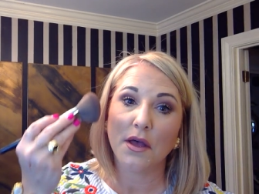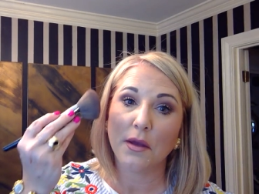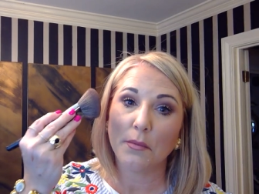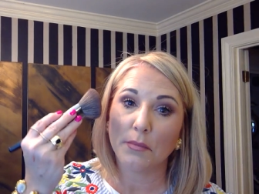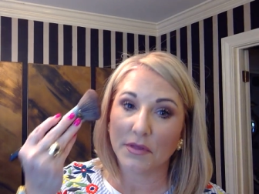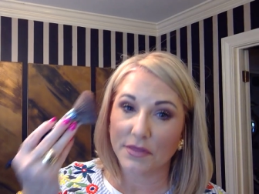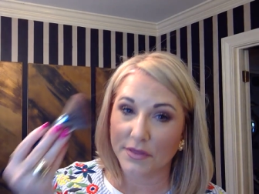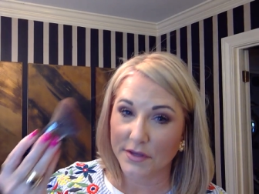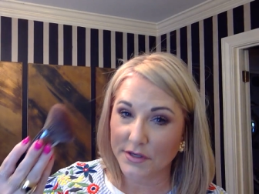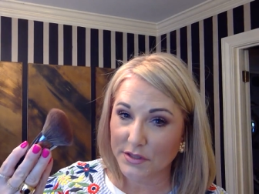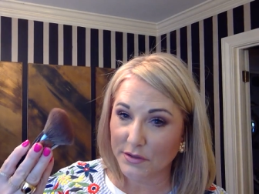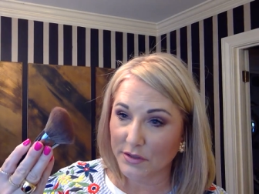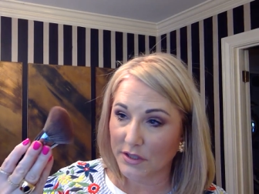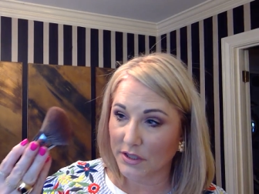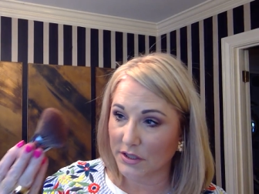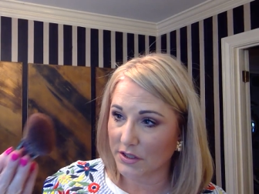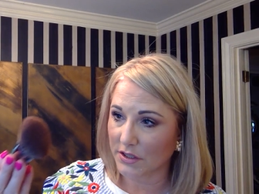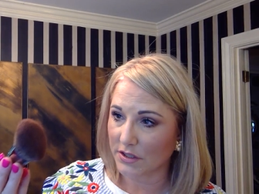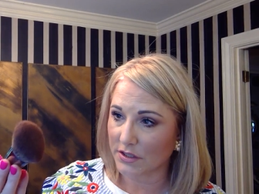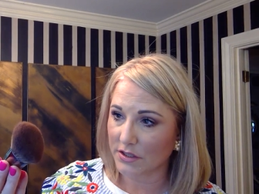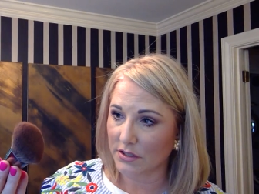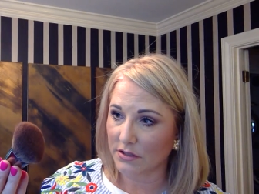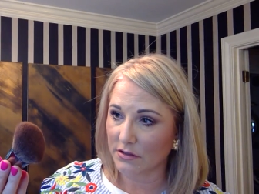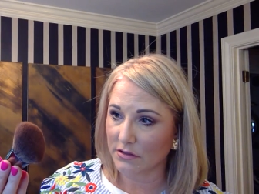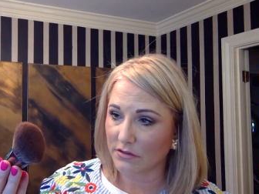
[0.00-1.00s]
but this one I
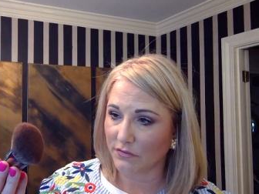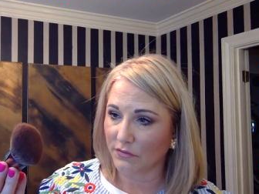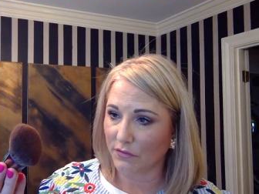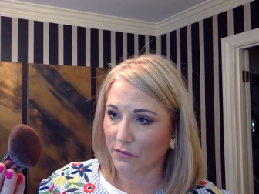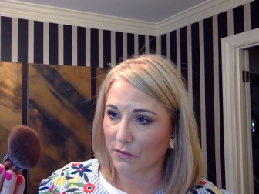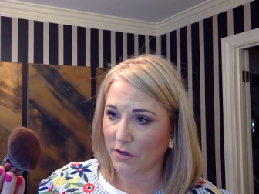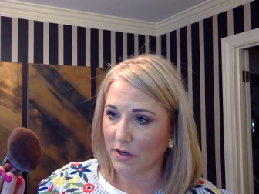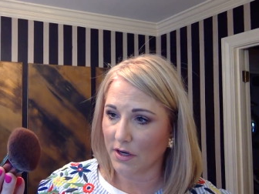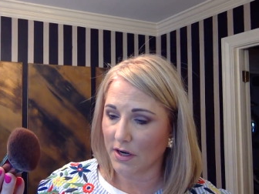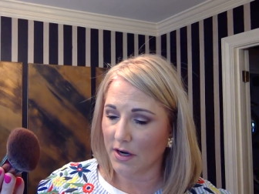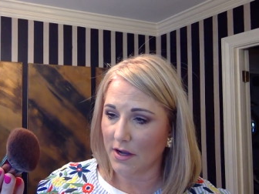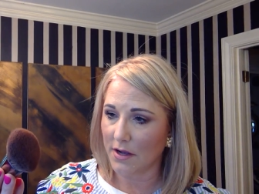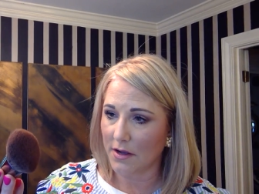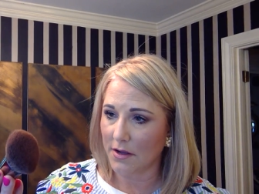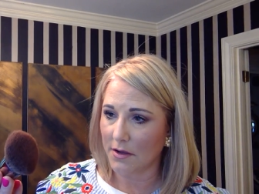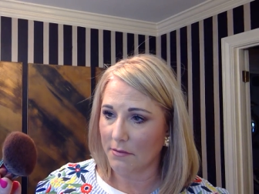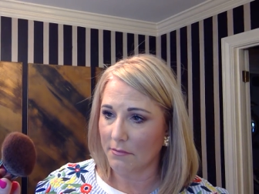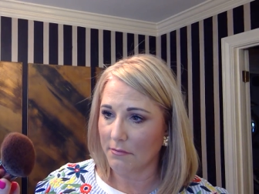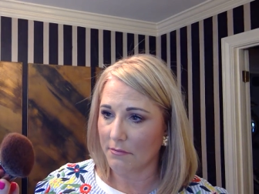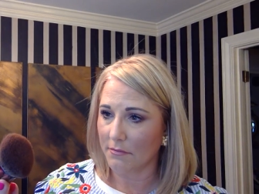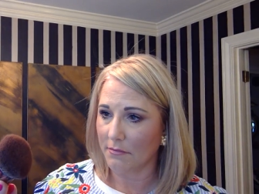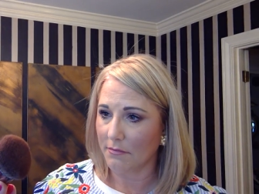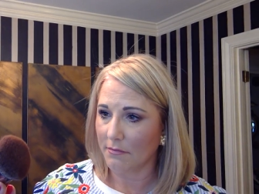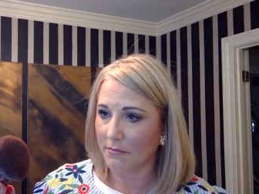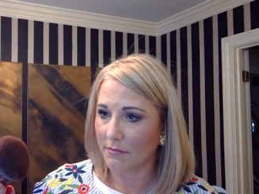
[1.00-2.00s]
just use for
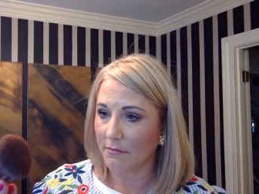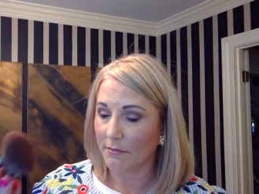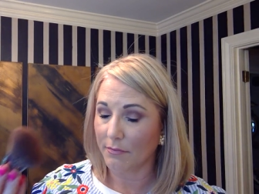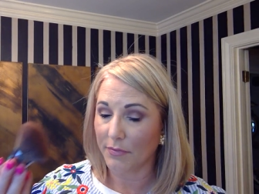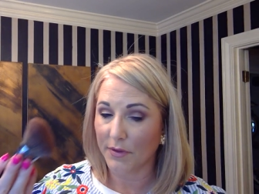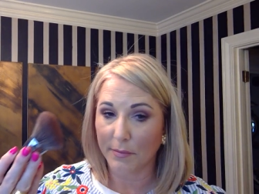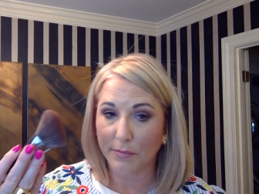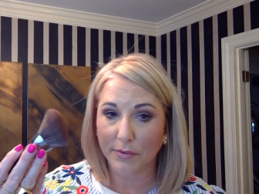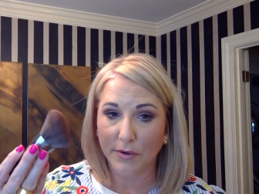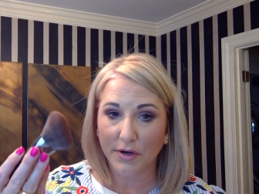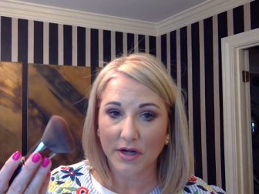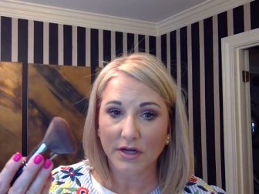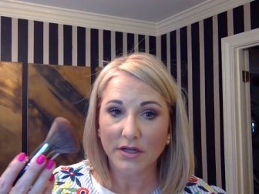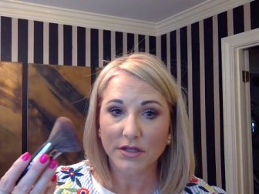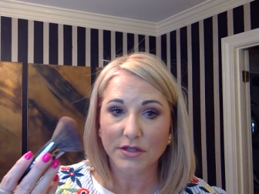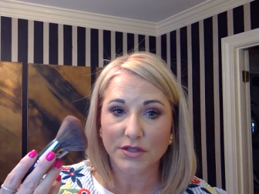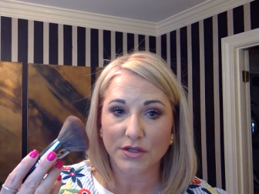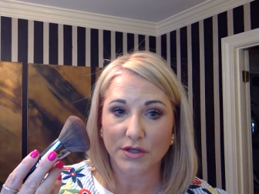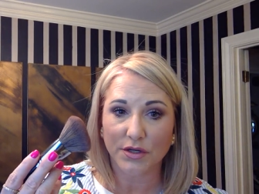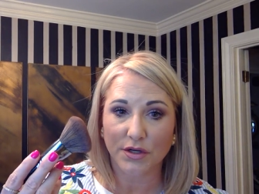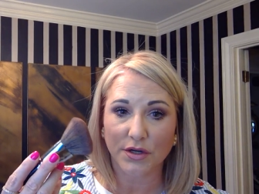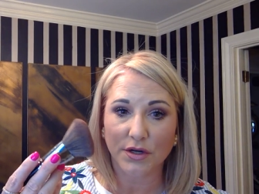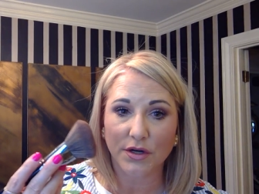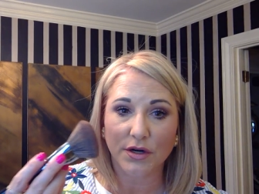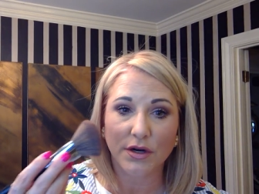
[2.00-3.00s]
um, the
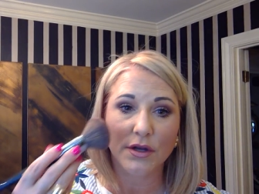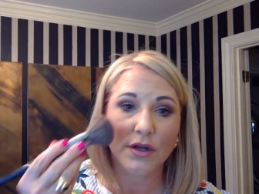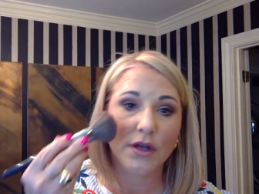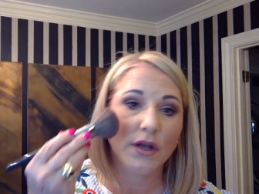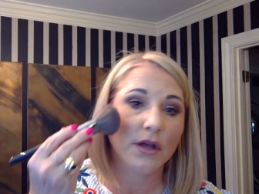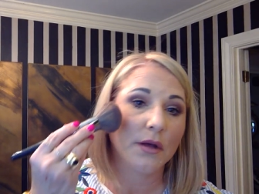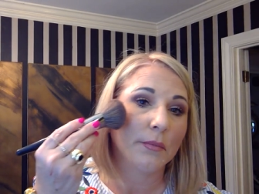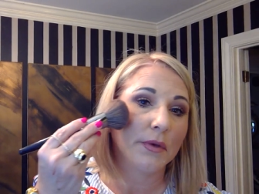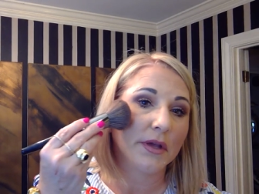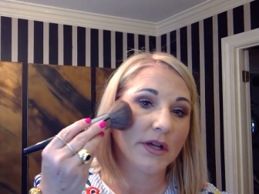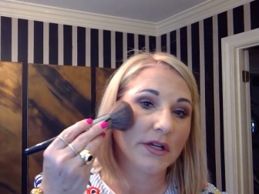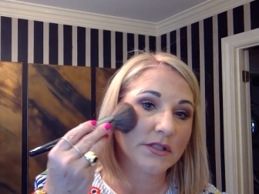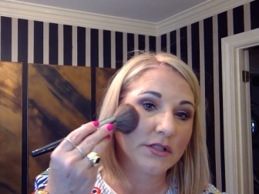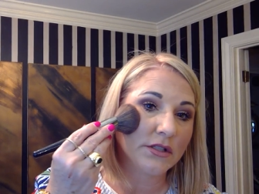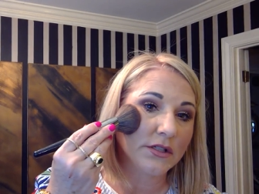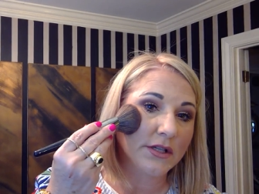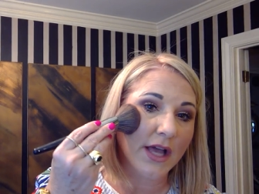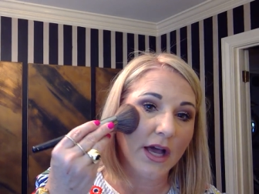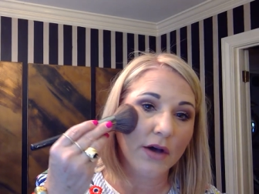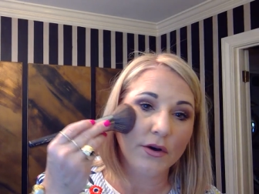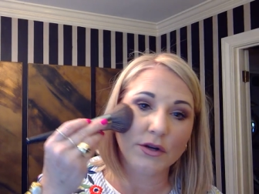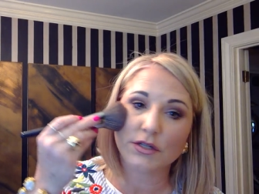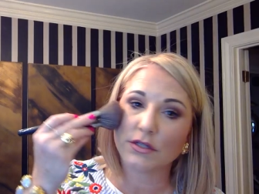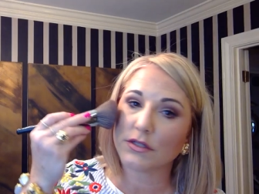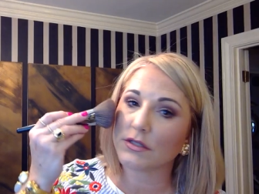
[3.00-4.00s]
bronzer, because look
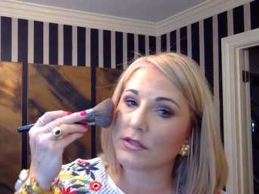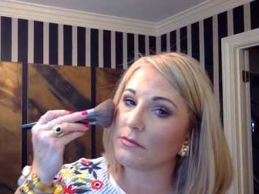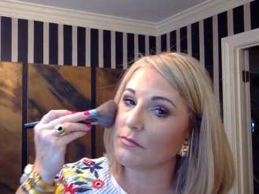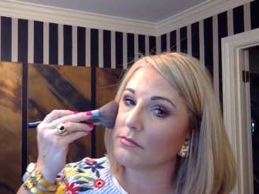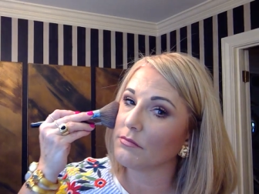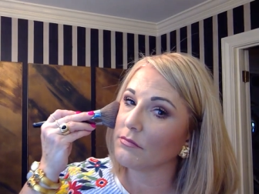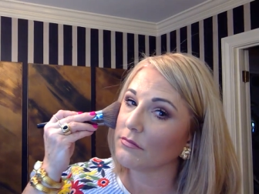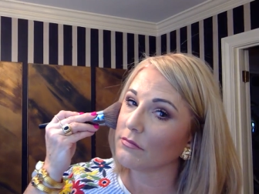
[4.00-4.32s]
how it just,